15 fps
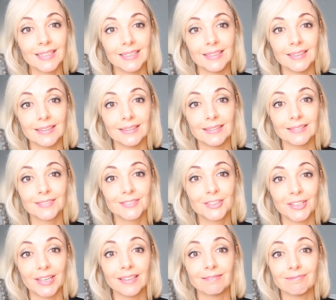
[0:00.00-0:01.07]

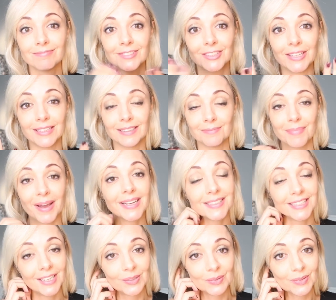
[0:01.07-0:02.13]
to get it back
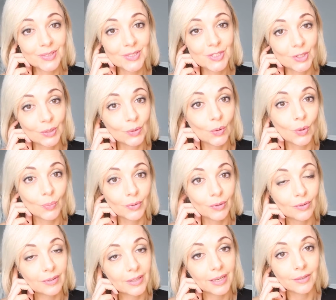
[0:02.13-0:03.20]
down to
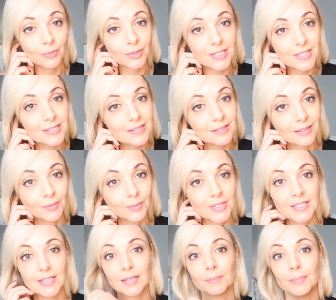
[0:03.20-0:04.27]
normal. It was
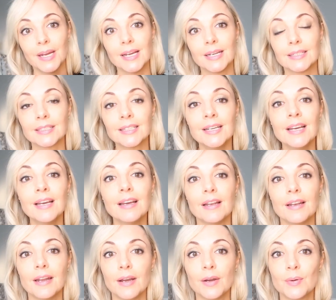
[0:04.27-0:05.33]
that bad.
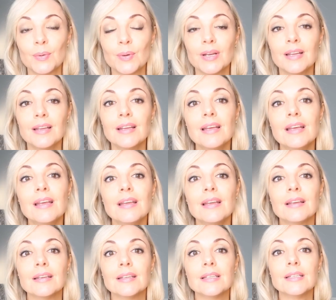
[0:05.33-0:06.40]
Now,
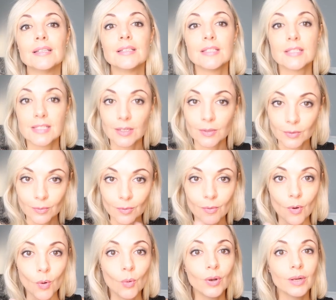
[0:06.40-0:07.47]
so
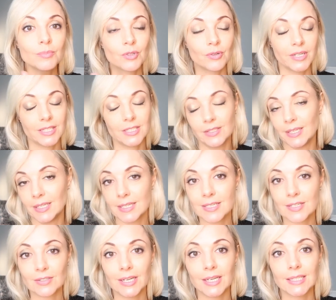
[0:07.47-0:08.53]
all I'm trying to
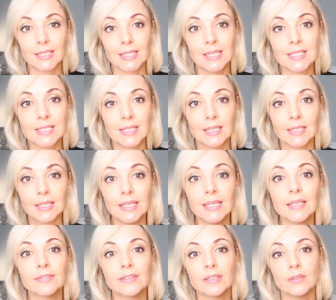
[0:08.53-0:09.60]
illustrate is that
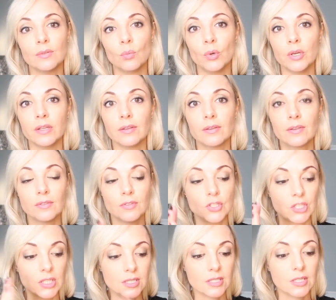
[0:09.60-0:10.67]
even with
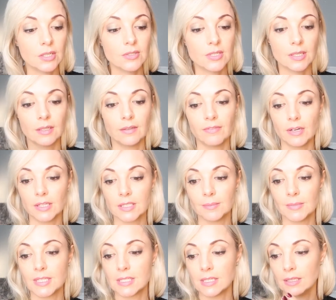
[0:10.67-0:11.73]
just using a
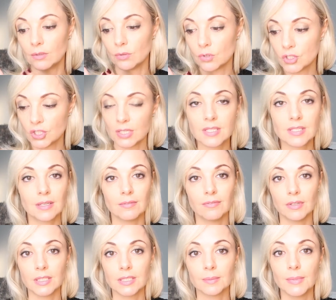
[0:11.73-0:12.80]
vitamin C or just a
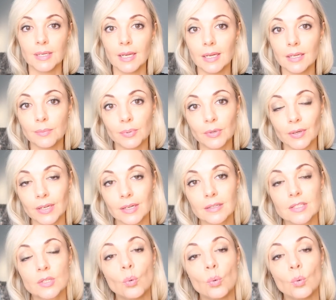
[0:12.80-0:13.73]
vitamin A product,